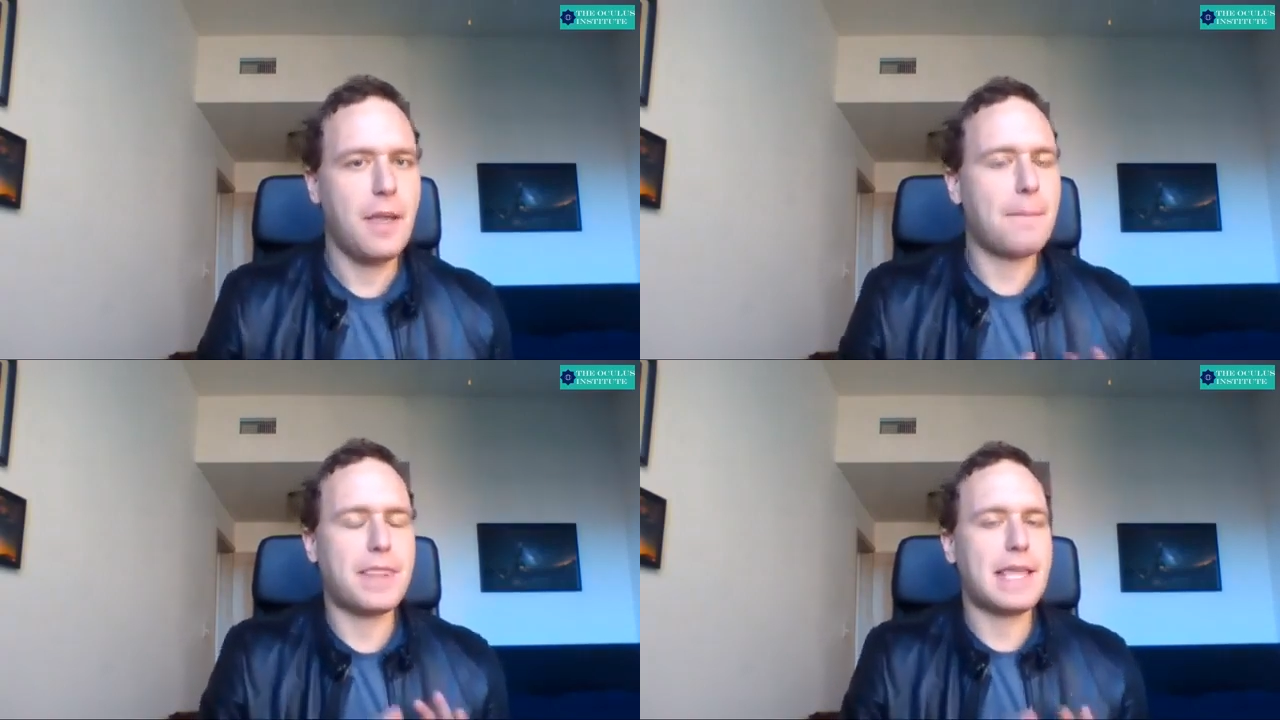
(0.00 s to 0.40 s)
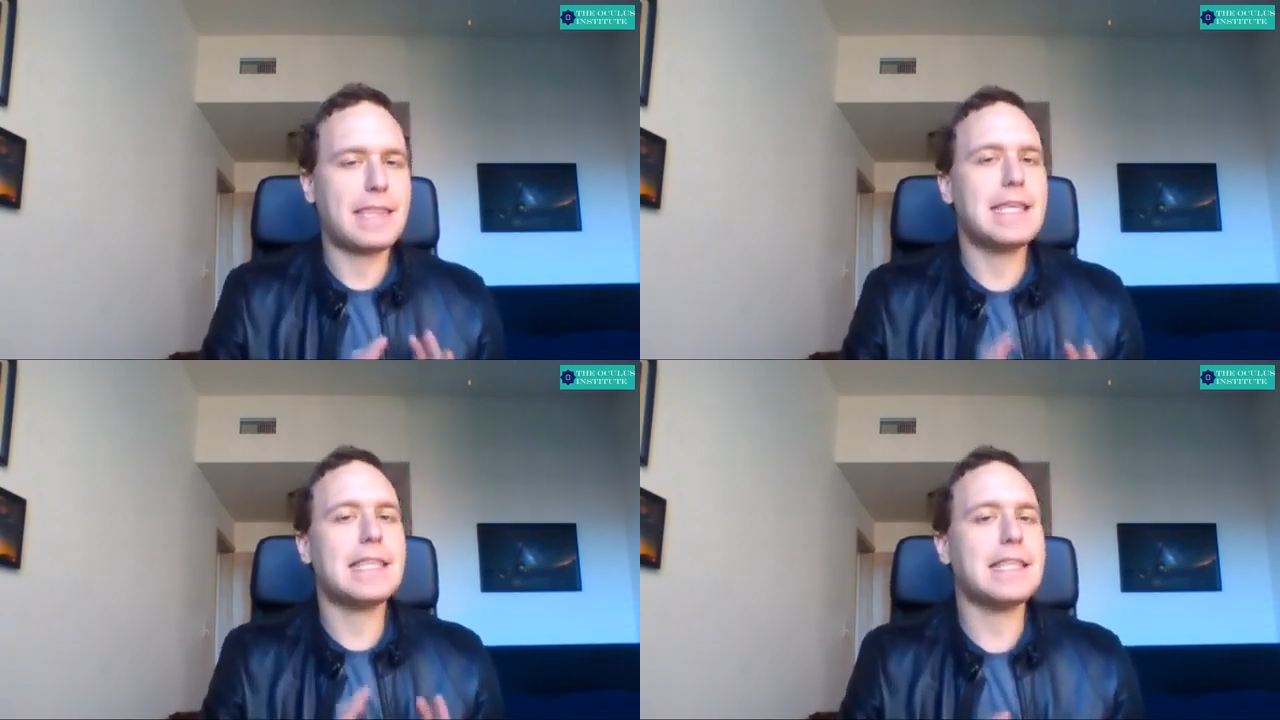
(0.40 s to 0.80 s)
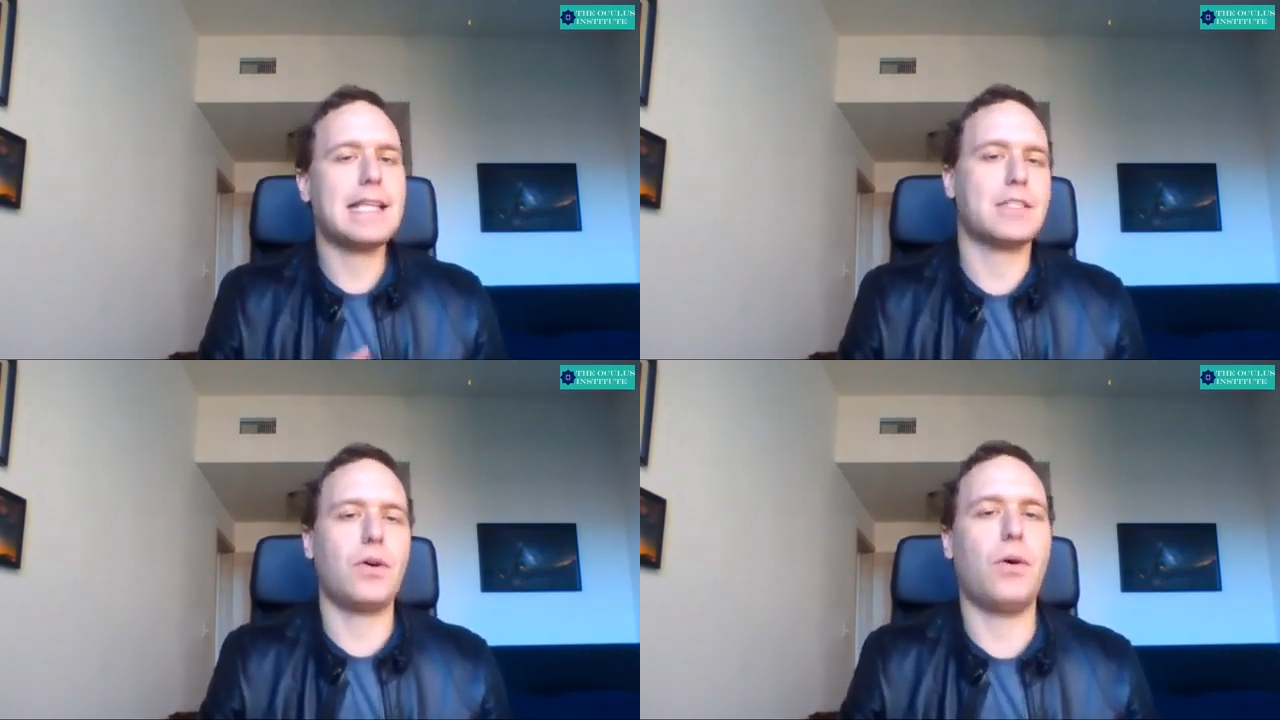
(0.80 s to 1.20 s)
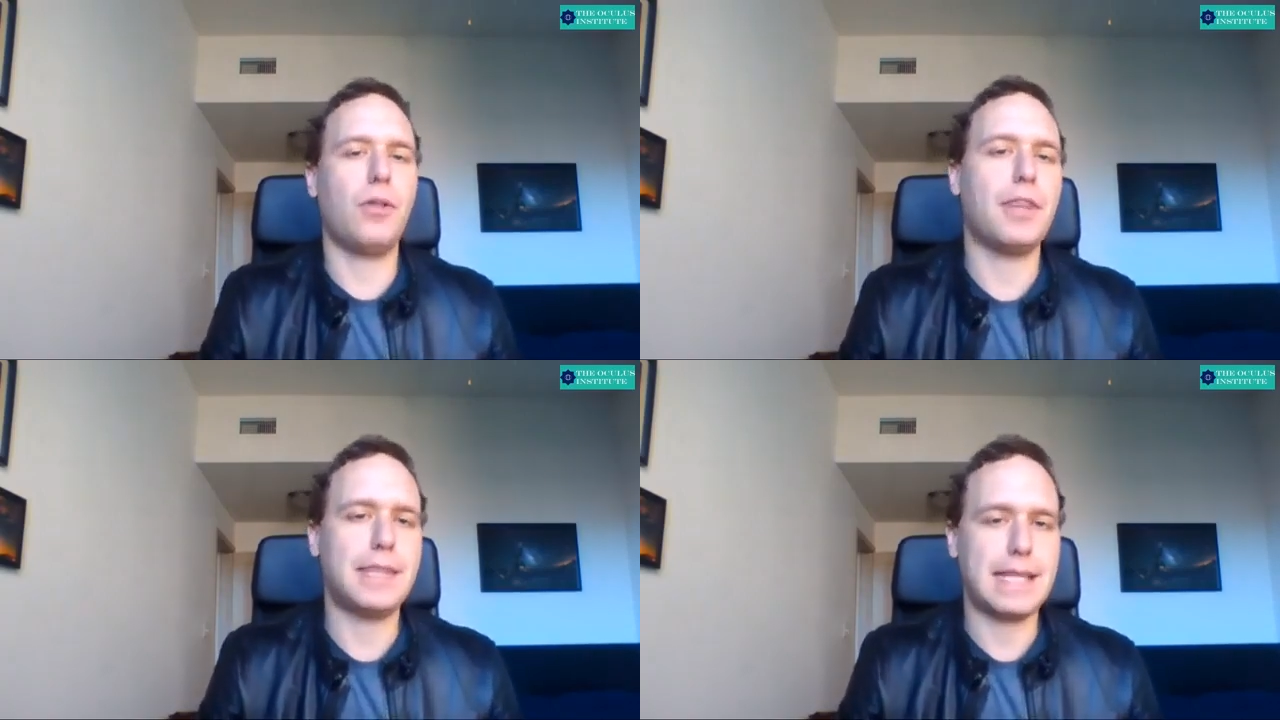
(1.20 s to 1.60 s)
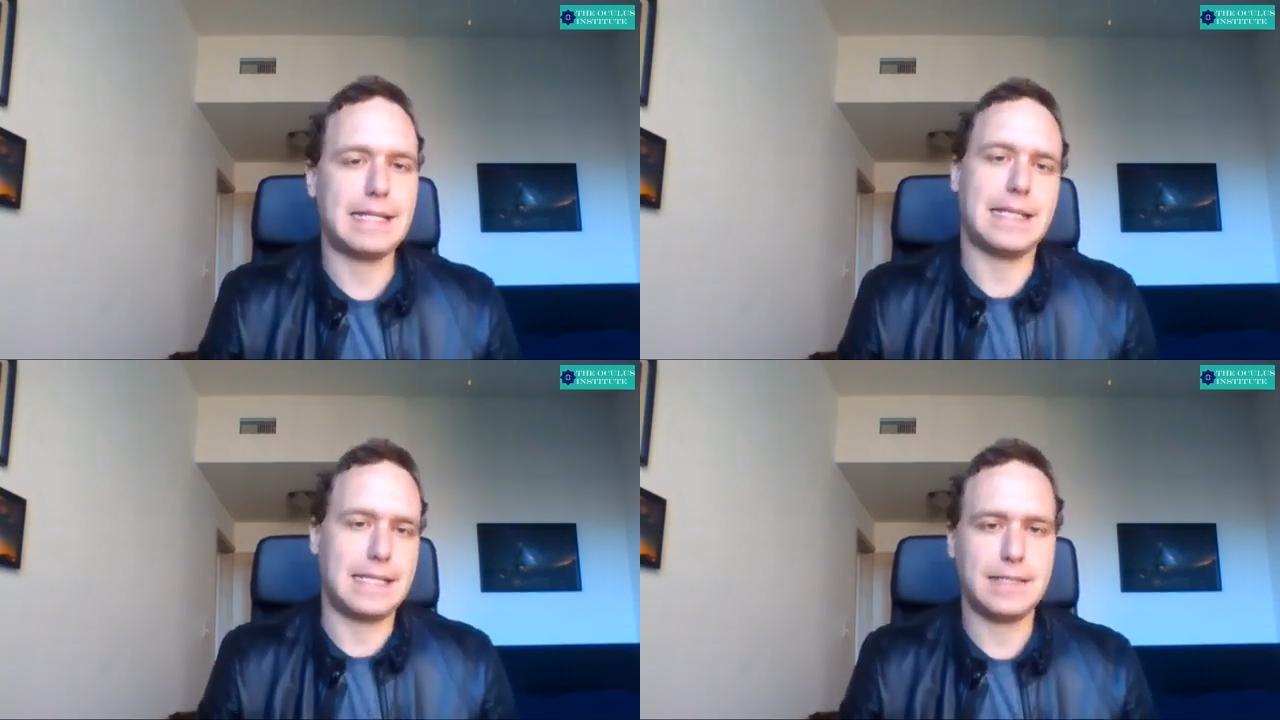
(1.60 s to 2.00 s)
but they think that that's all that they
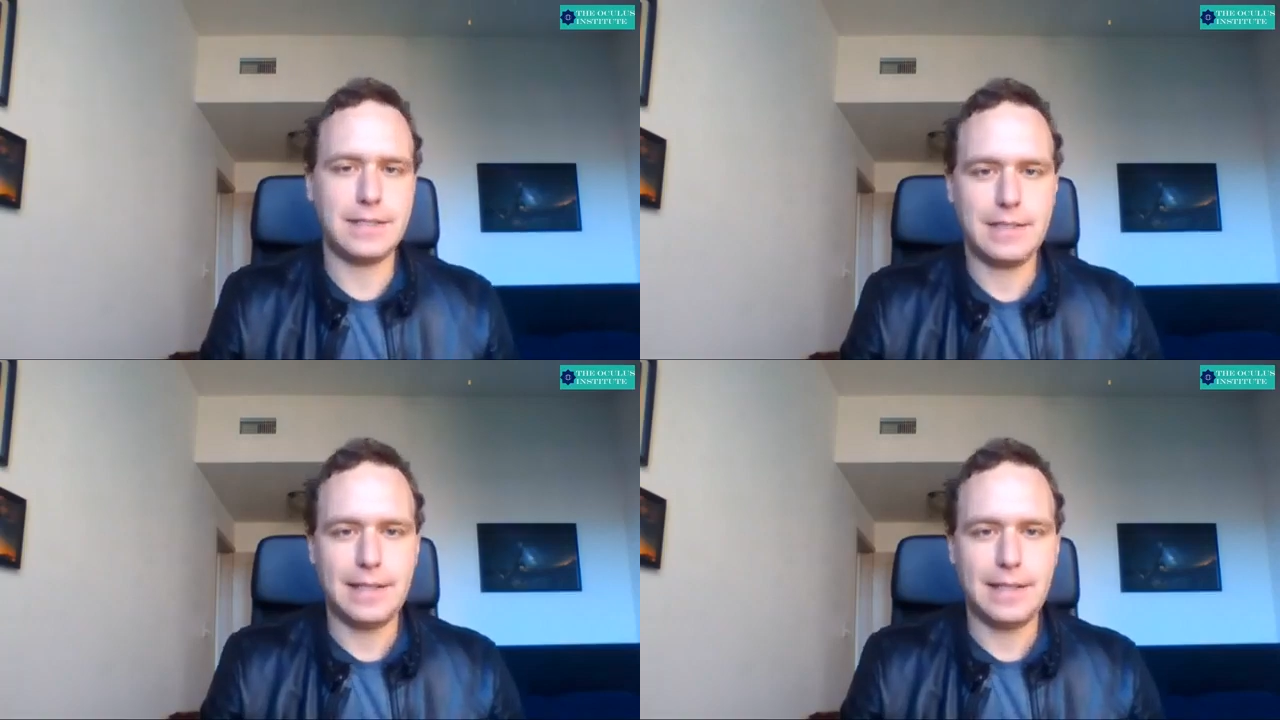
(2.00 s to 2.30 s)
need.